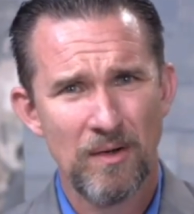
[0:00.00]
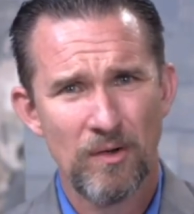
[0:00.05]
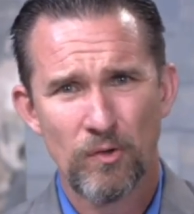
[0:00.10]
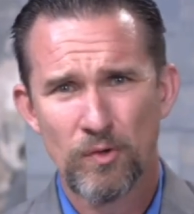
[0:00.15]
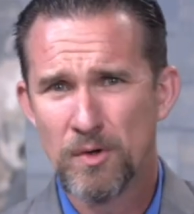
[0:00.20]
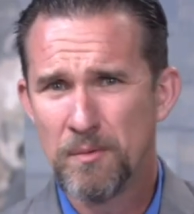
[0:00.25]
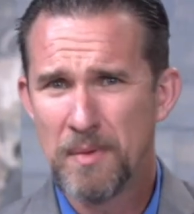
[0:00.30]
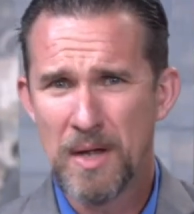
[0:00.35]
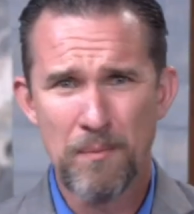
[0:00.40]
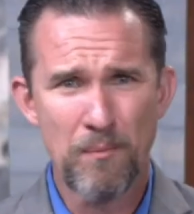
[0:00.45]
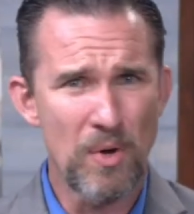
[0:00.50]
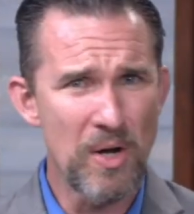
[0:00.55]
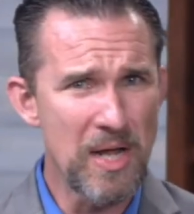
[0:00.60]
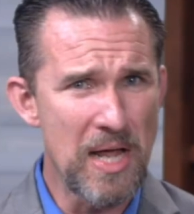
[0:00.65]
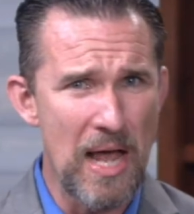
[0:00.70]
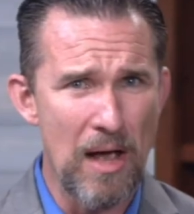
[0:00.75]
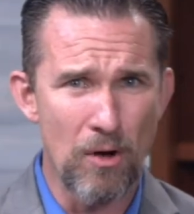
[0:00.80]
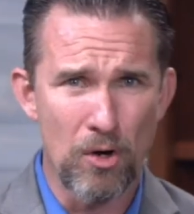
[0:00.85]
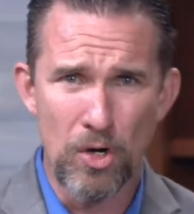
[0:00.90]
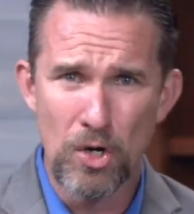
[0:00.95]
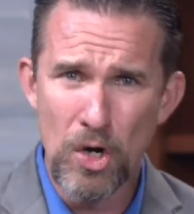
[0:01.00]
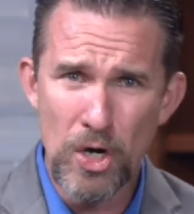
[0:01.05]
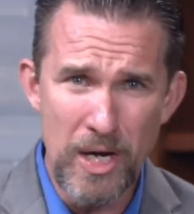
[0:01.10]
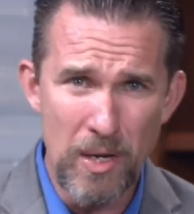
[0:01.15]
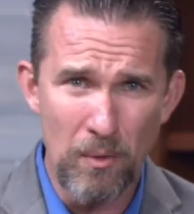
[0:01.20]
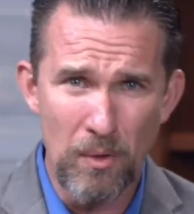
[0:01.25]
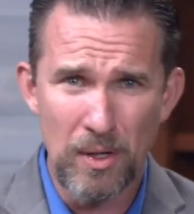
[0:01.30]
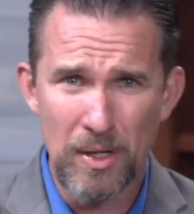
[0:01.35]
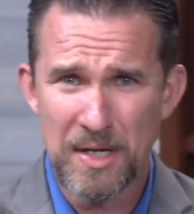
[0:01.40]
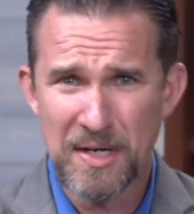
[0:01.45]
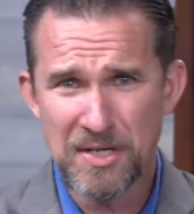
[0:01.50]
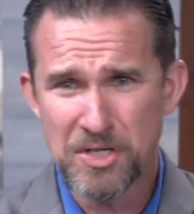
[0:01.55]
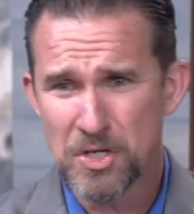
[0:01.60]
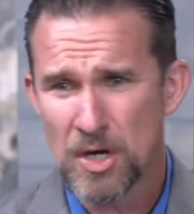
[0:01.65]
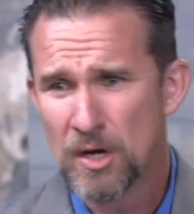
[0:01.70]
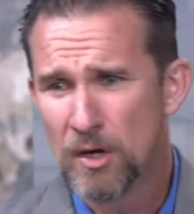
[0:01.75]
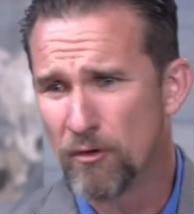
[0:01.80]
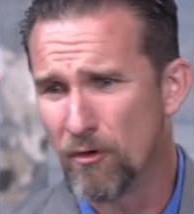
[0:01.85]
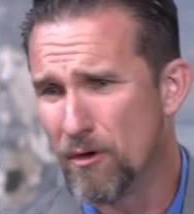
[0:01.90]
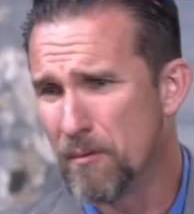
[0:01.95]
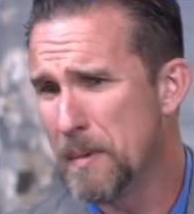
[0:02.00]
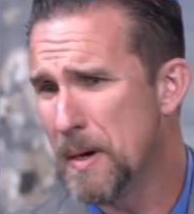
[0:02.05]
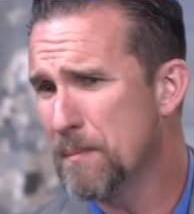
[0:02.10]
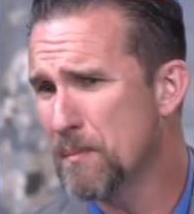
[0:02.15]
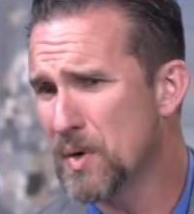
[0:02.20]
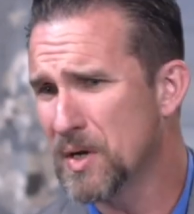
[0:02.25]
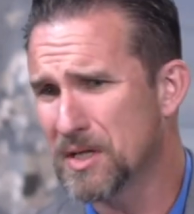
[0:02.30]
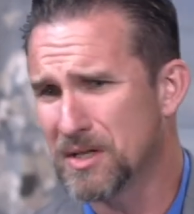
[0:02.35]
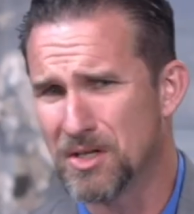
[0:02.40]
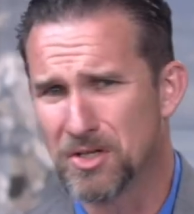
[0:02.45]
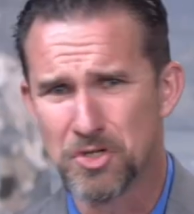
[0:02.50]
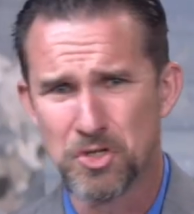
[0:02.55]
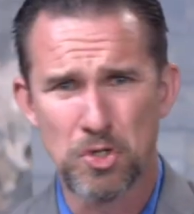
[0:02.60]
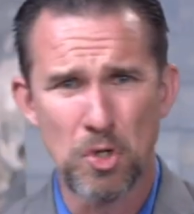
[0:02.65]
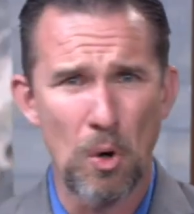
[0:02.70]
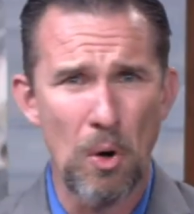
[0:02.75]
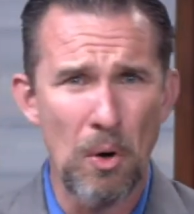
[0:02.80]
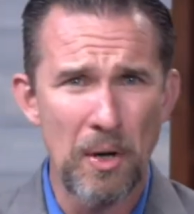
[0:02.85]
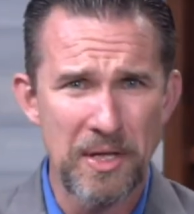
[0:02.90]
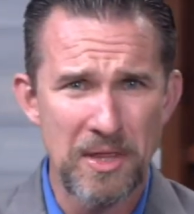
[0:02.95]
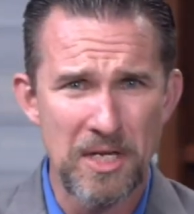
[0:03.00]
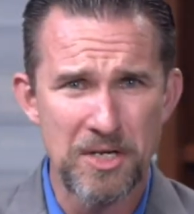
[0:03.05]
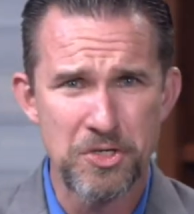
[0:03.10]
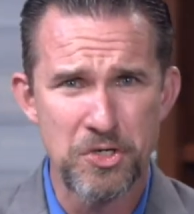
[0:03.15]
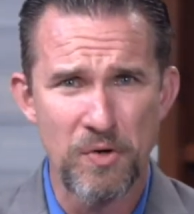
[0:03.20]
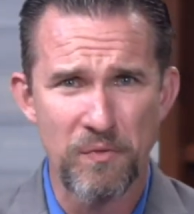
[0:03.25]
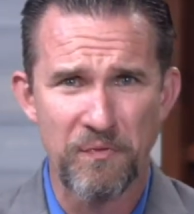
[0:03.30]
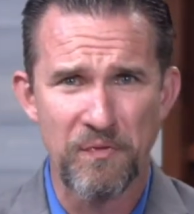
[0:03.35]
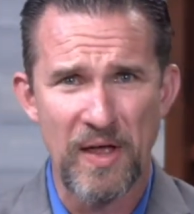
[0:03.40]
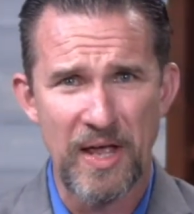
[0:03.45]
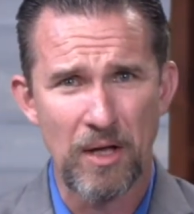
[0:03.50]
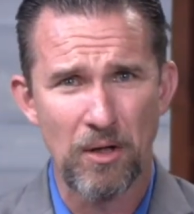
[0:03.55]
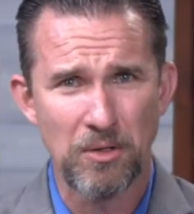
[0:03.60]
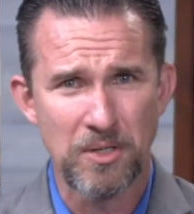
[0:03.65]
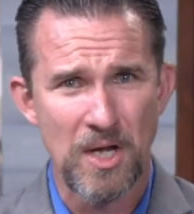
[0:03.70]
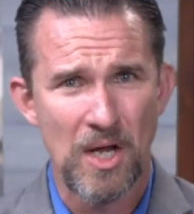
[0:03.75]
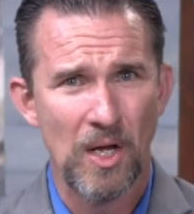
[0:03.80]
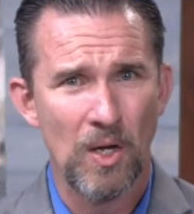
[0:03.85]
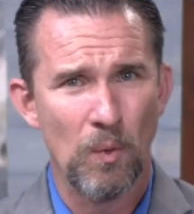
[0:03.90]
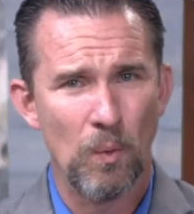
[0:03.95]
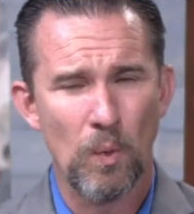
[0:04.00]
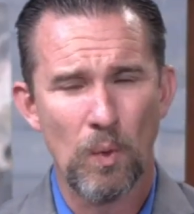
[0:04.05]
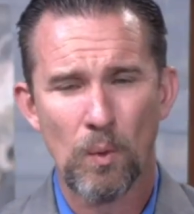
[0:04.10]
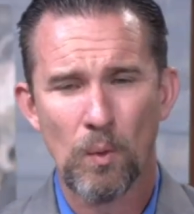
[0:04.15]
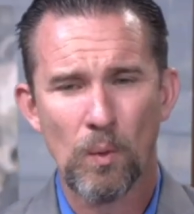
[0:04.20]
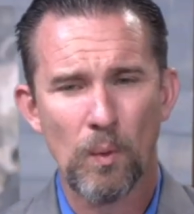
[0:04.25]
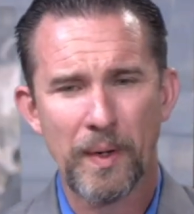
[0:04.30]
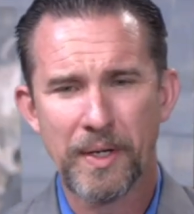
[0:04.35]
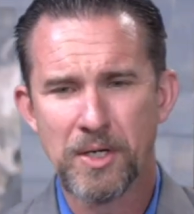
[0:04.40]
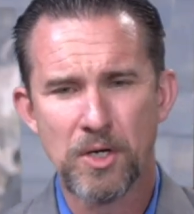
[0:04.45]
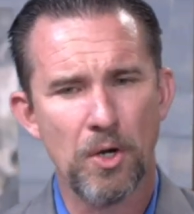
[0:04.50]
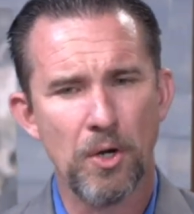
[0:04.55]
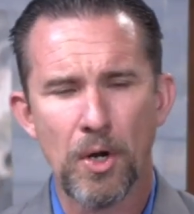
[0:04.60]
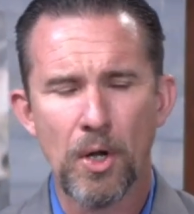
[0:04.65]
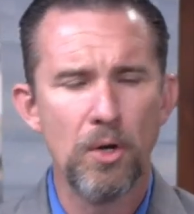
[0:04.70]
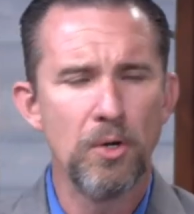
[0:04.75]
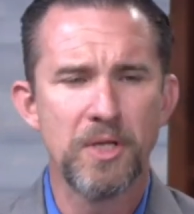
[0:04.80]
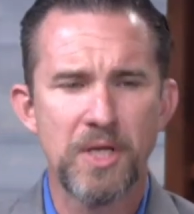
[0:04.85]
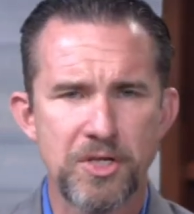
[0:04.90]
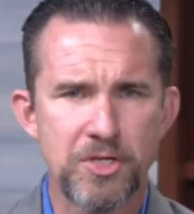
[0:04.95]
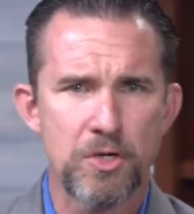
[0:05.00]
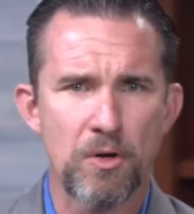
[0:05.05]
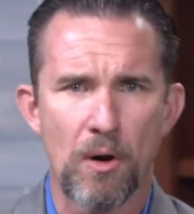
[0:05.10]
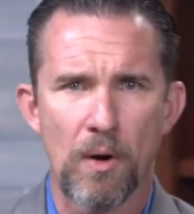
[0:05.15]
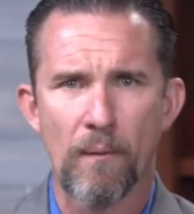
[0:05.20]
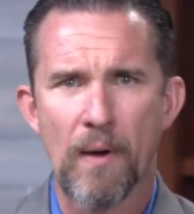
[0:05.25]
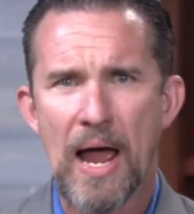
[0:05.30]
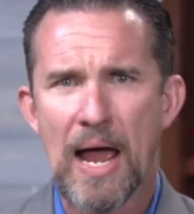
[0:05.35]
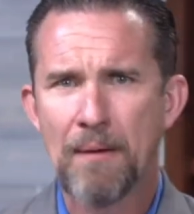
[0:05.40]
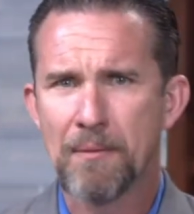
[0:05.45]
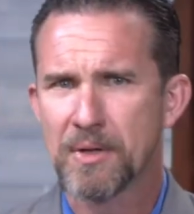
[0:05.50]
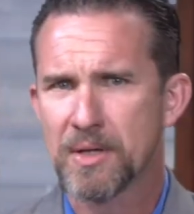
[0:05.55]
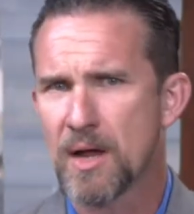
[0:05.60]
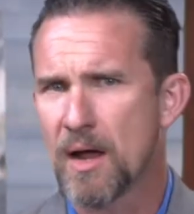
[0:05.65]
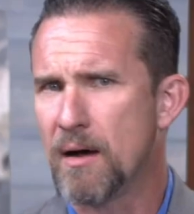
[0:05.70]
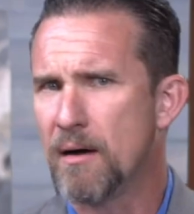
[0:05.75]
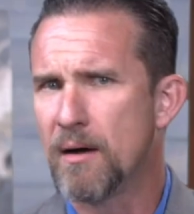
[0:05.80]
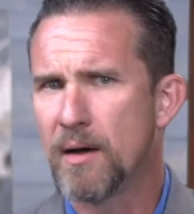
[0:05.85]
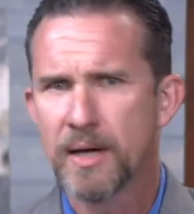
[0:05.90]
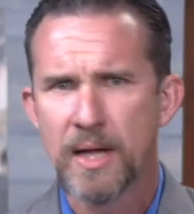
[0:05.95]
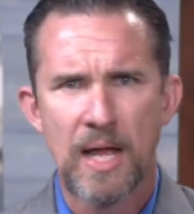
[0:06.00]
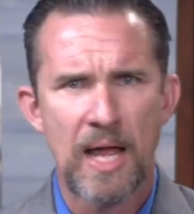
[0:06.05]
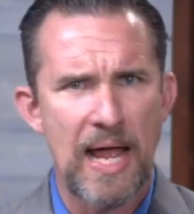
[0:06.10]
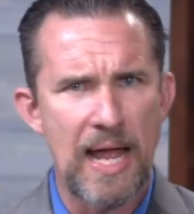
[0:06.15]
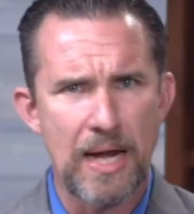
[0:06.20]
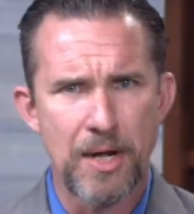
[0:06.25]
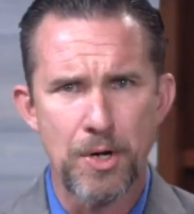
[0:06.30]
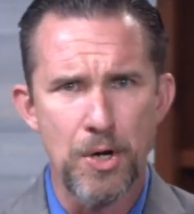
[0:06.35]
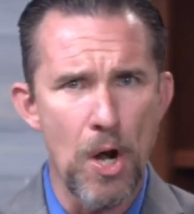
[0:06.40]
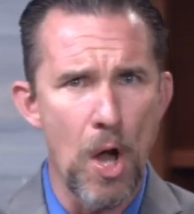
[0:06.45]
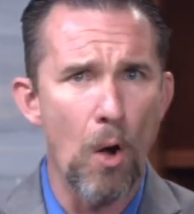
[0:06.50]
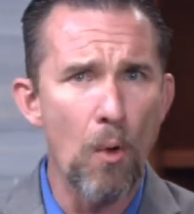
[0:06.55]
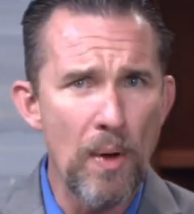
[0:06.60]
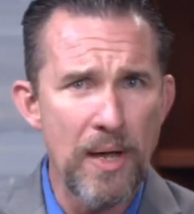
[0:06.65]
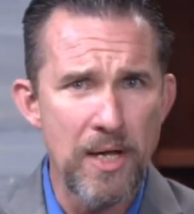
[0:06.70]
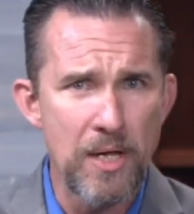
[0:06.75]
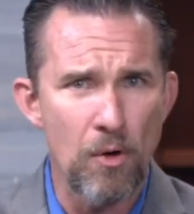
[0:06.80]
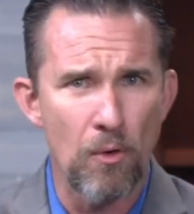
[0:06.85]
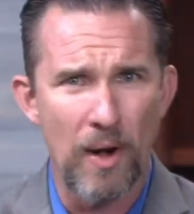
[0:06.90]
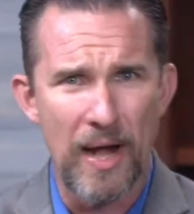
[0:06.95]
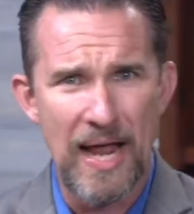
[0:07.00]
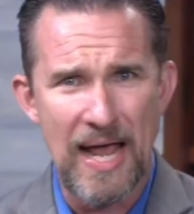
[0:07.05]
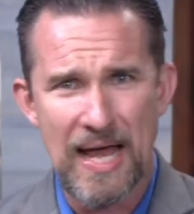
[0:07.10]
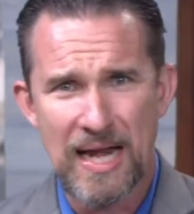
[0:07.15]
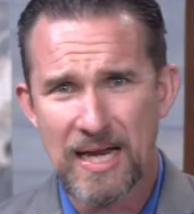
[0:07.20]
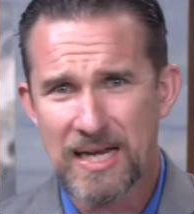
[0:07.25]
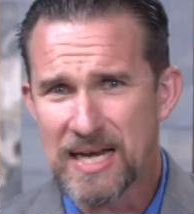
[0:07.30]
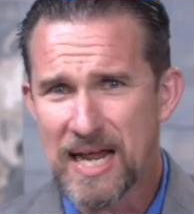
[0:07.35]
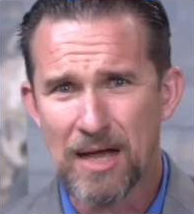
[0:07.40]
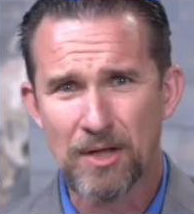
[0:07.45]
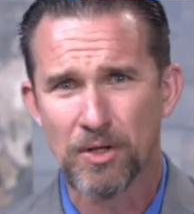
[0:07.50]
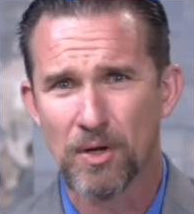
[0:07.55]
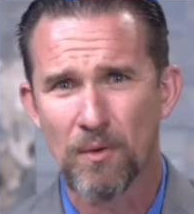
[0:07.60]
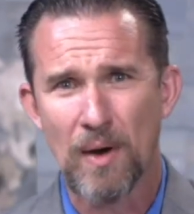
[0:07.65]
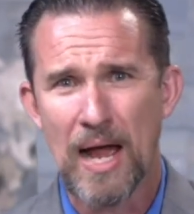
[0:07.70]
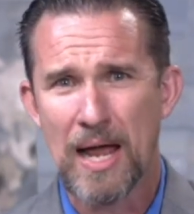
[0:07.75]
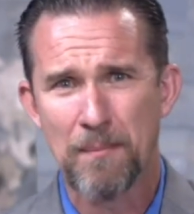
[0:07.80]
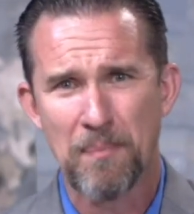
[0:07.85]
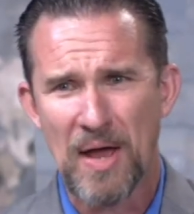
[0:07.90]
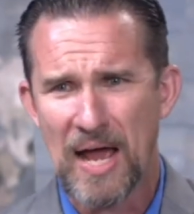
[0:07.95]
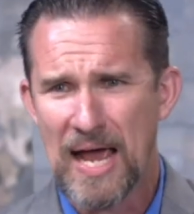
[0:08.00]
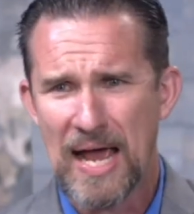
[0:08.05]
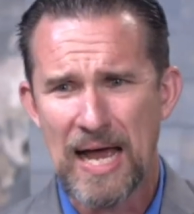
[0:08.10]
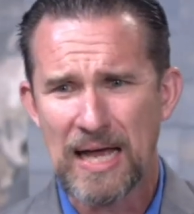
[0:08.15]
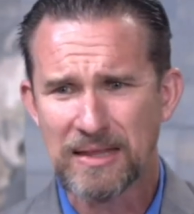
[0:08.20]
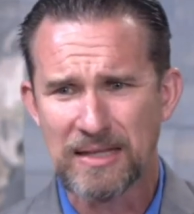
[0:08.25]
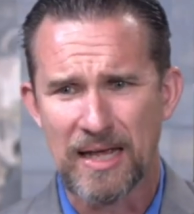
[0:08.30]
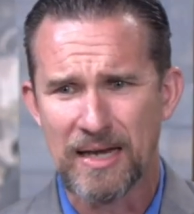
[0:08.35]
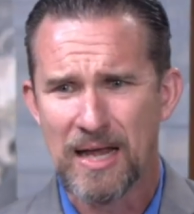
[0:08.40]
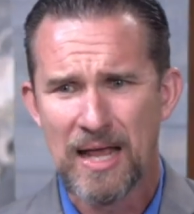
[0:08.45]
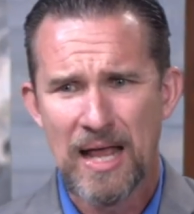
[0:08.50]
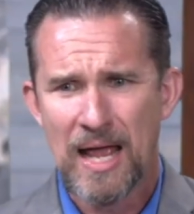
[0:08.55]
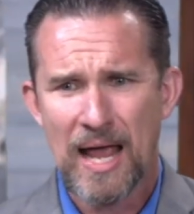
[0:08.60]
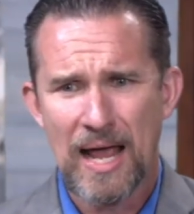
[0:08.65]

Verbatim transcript: Remembering how good it was, remembering the joy that you felt when you knew that you were right with God and knowing you were headed down the right path and,